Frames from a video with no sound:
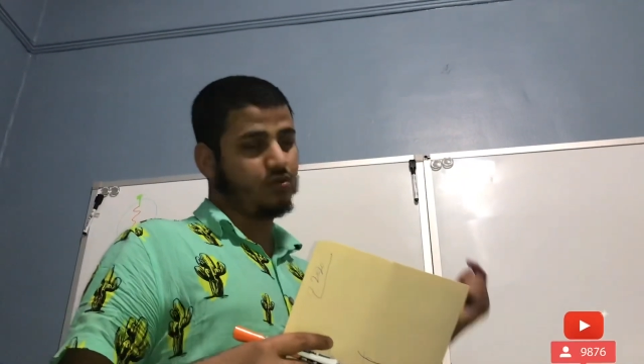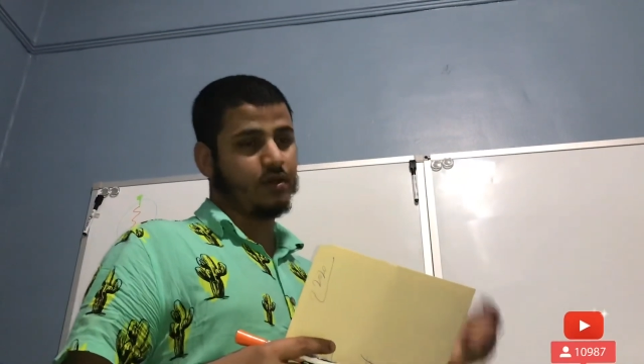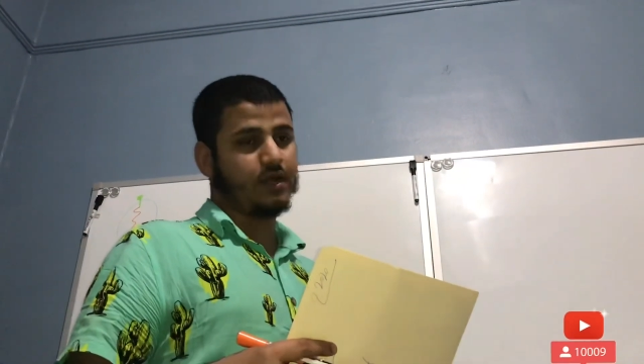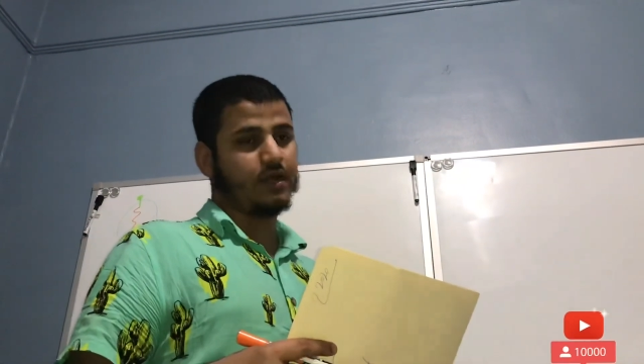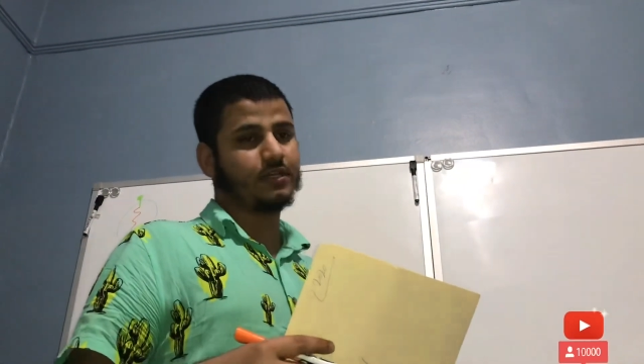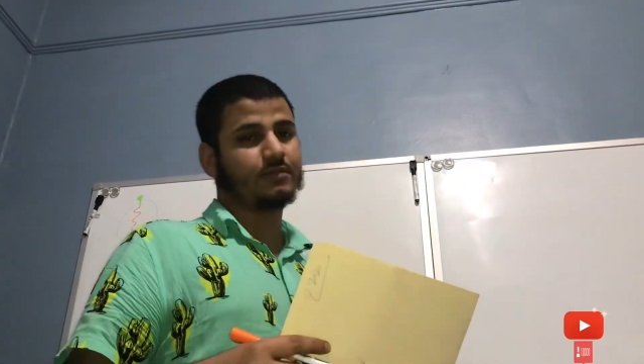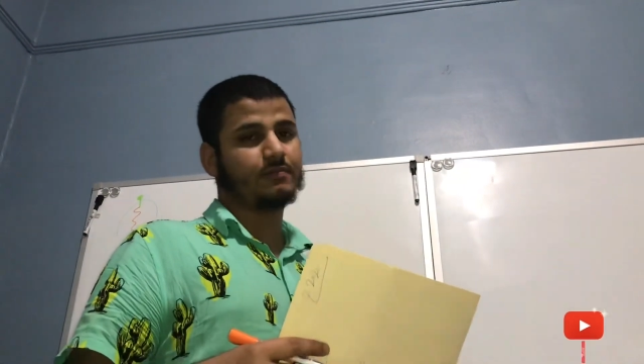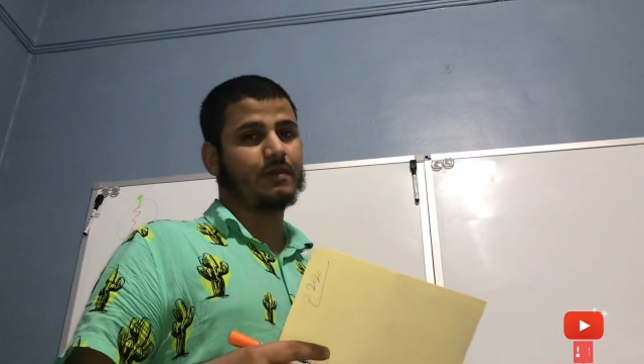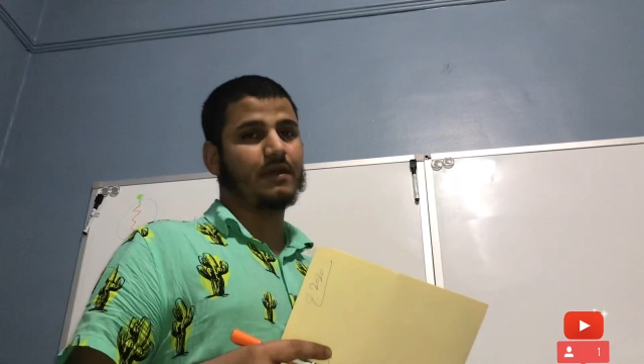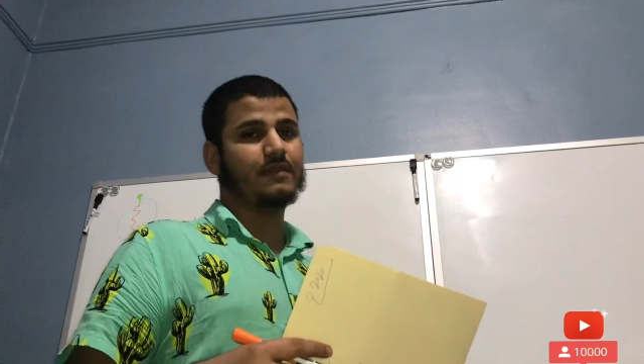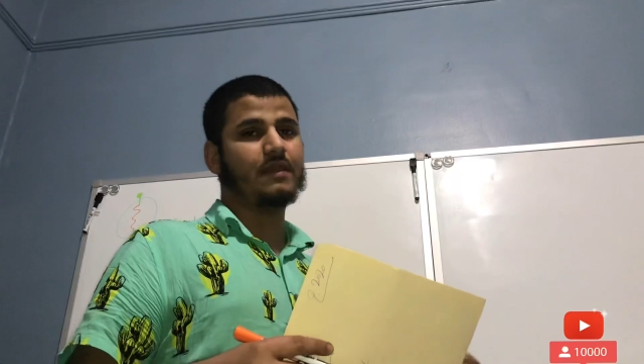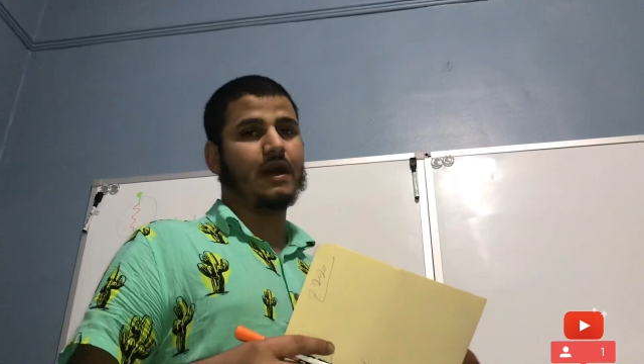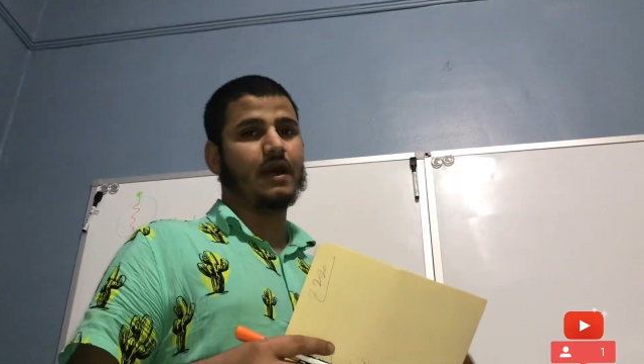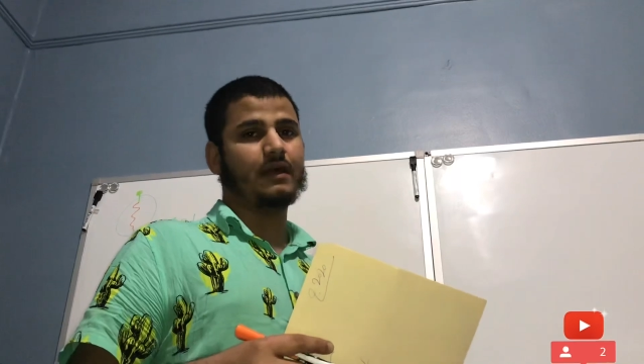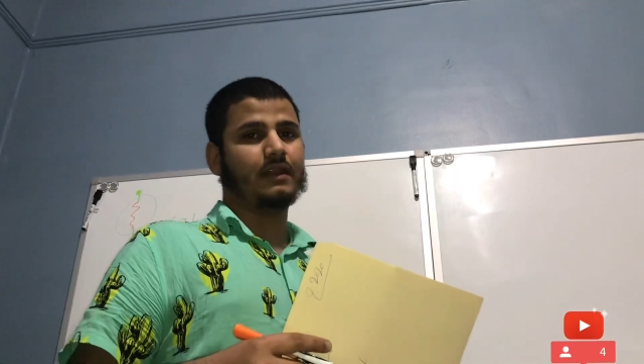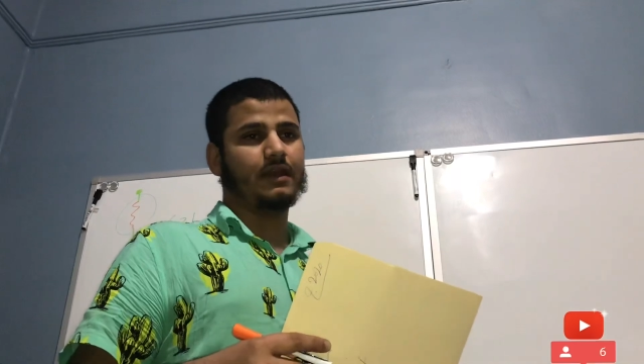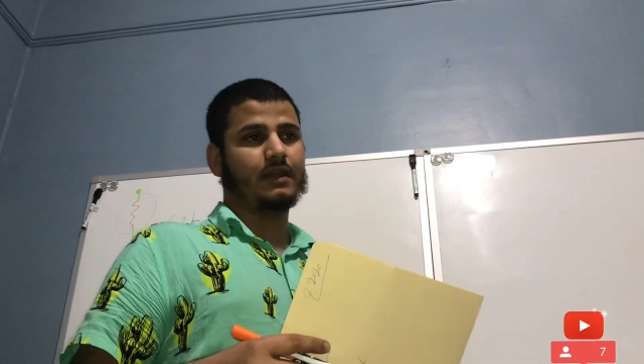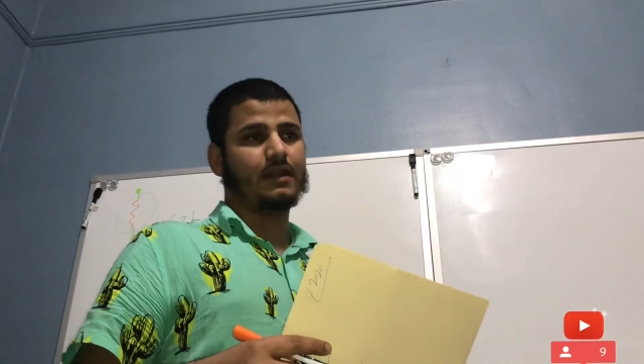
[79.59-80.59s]
explain
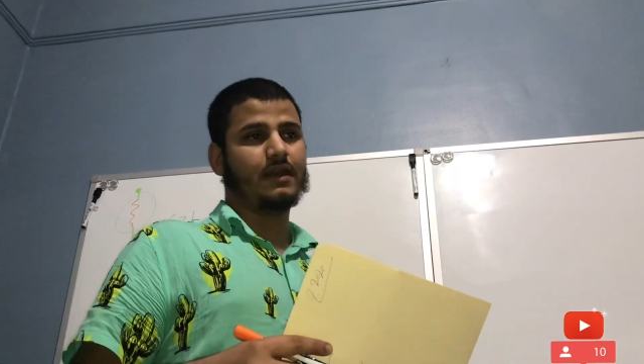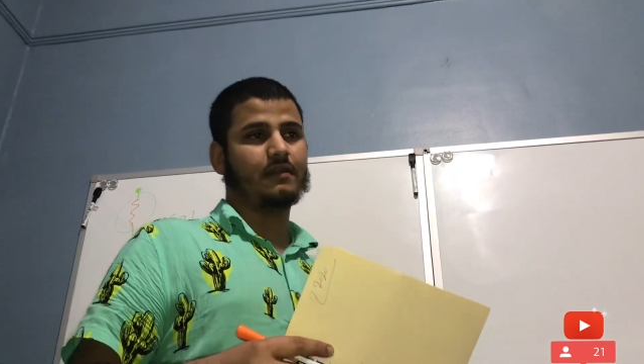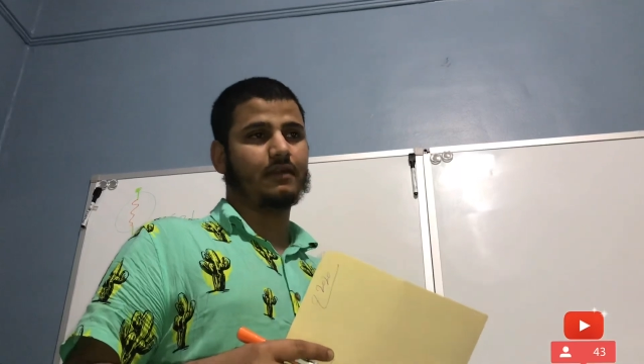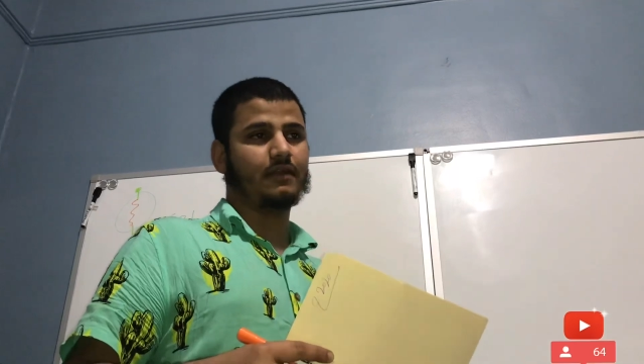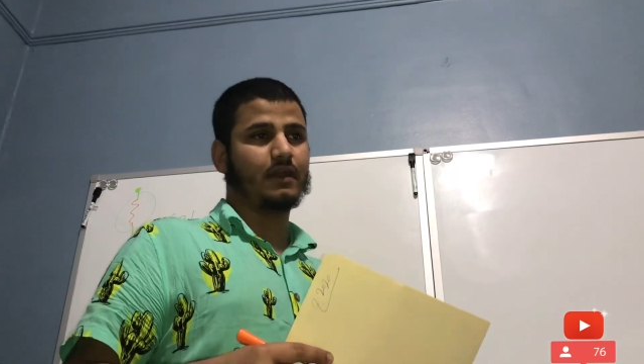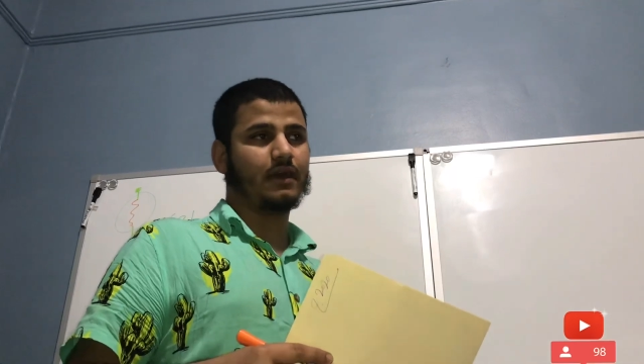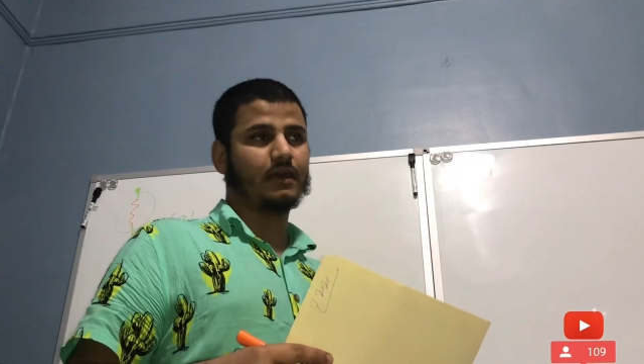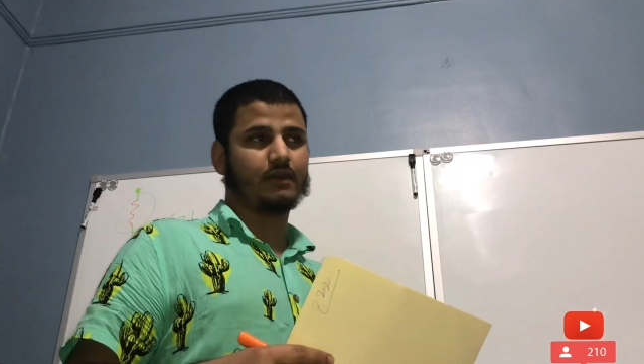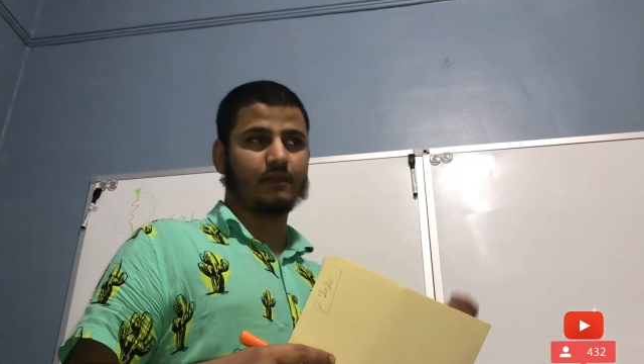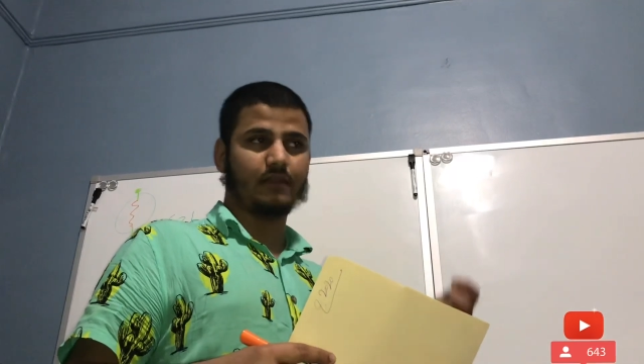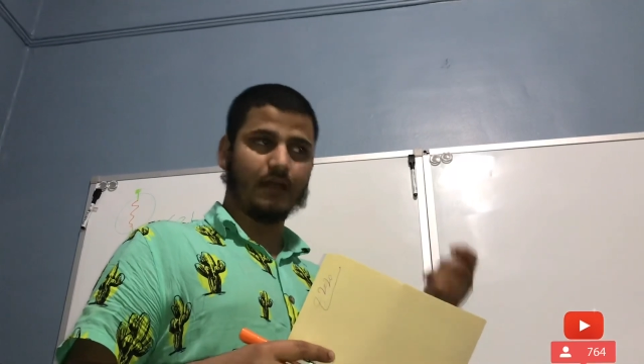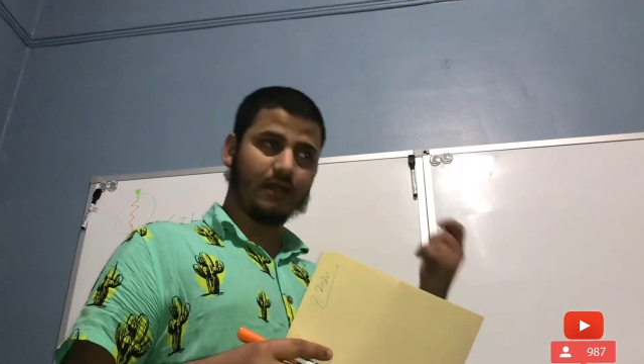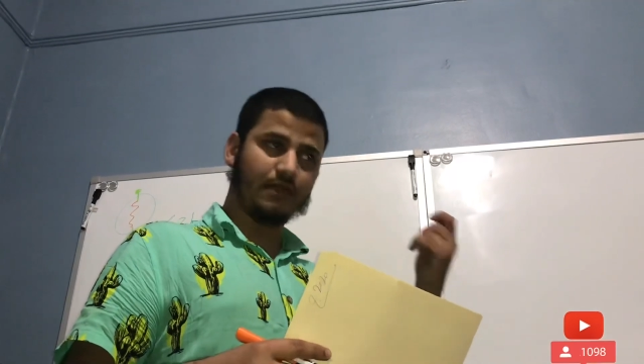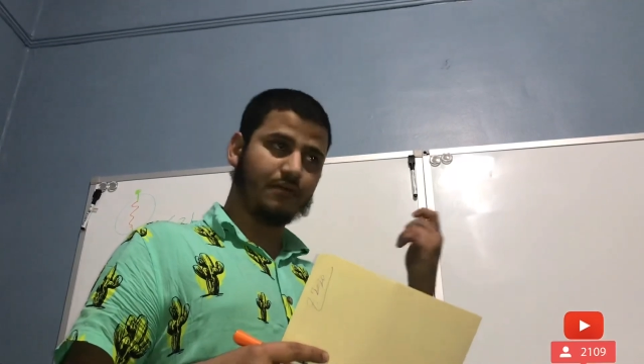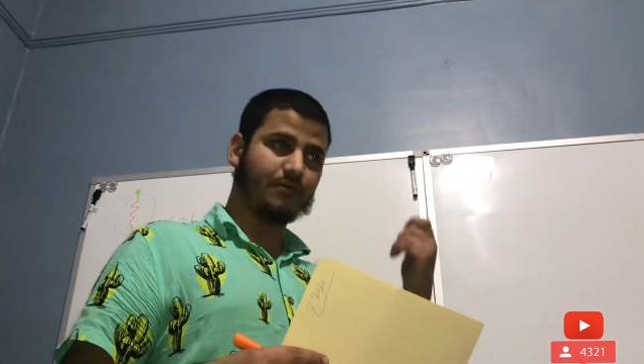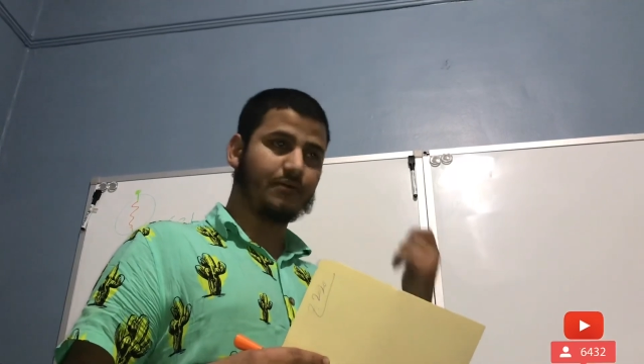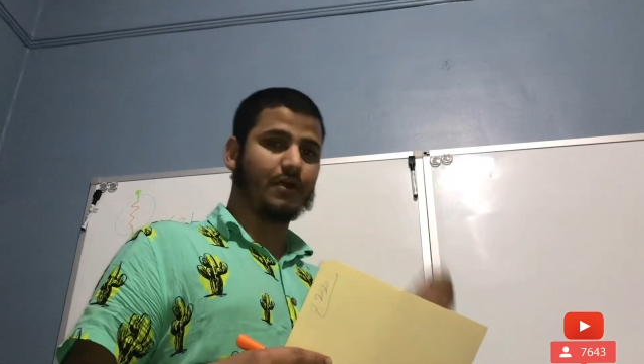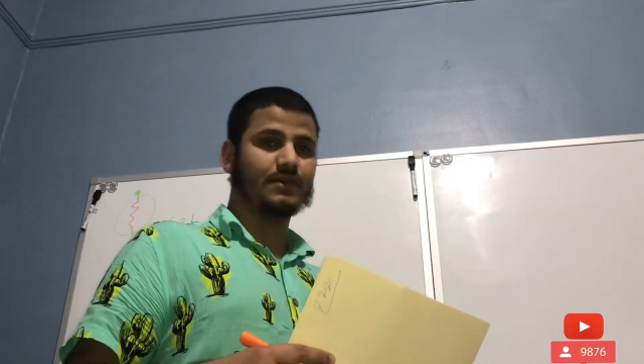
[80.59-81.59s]

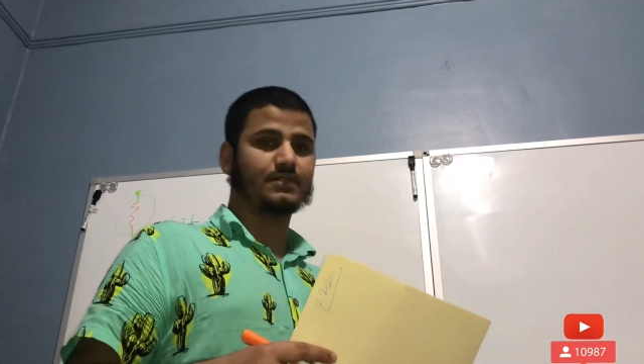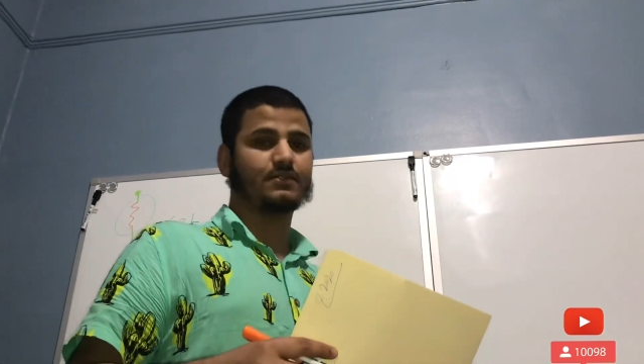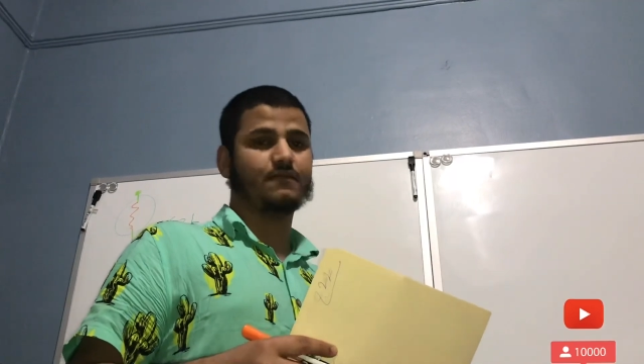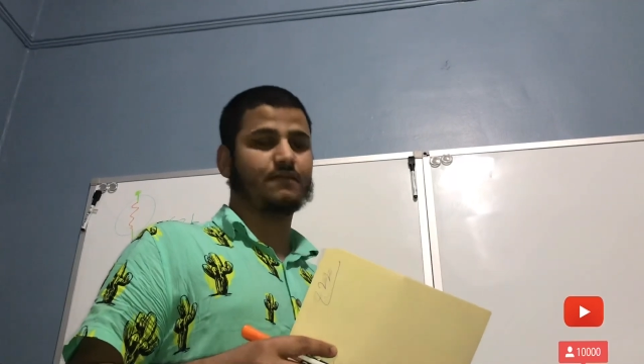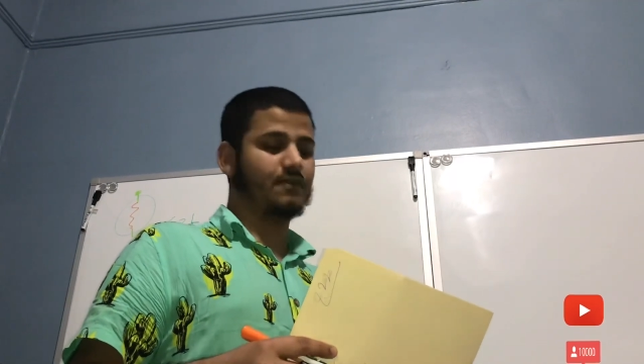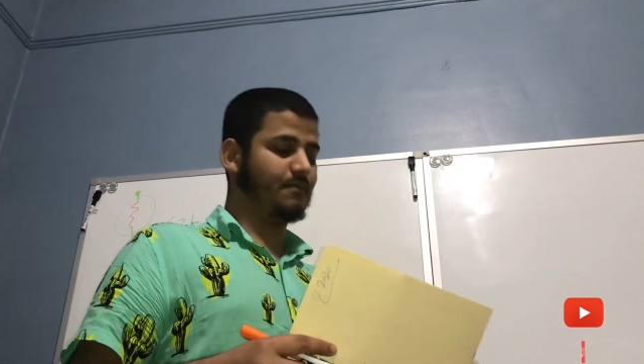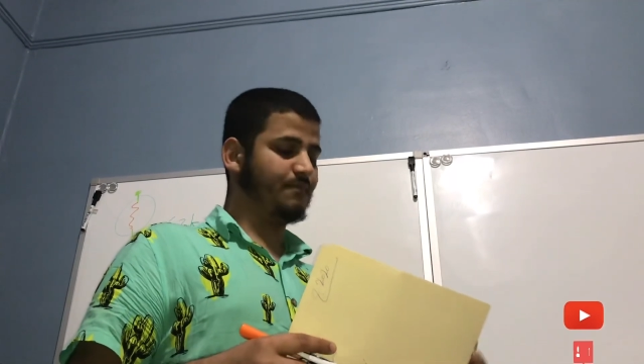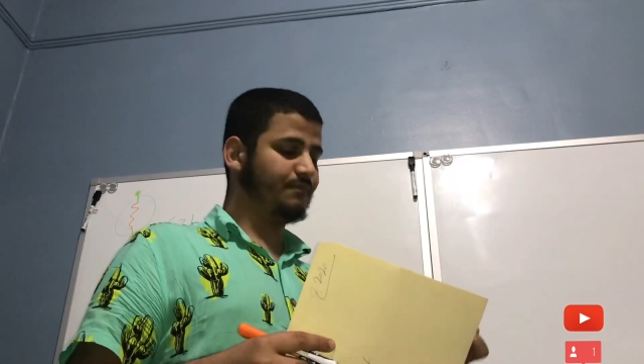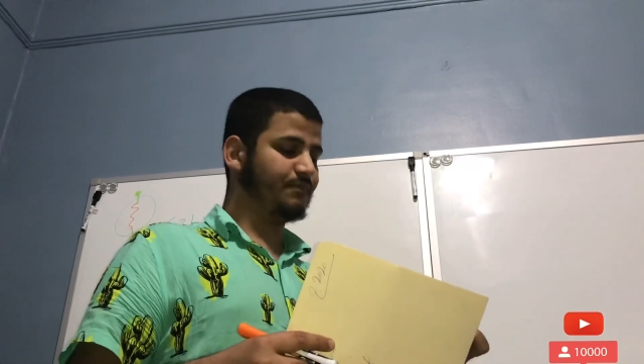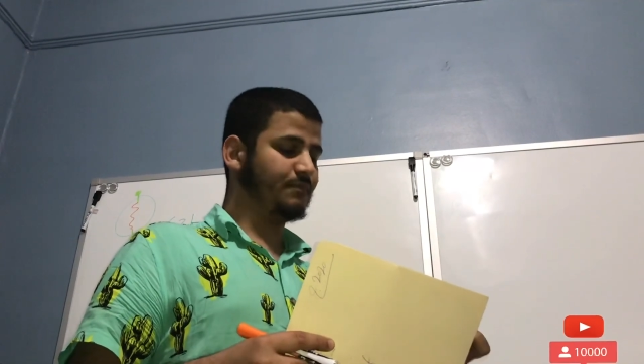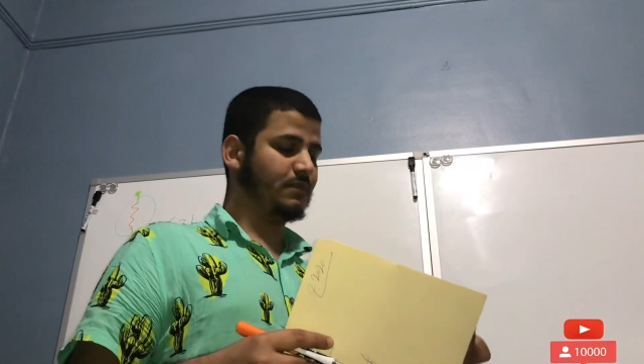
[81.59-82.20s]
the rest of them.